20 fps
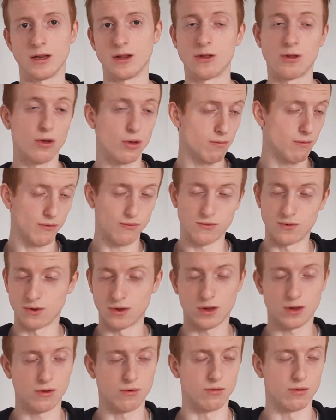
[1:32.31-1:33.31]
It's just my
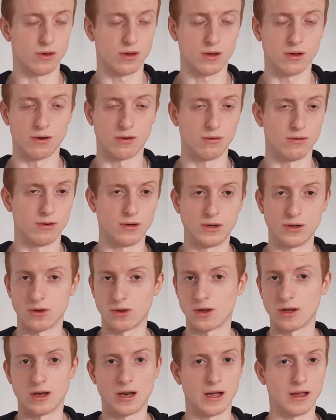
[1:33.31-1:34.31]
first shoe, so
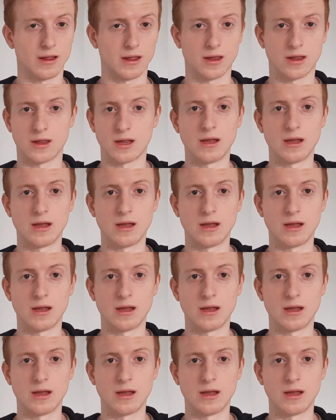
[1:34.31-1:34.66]
just let's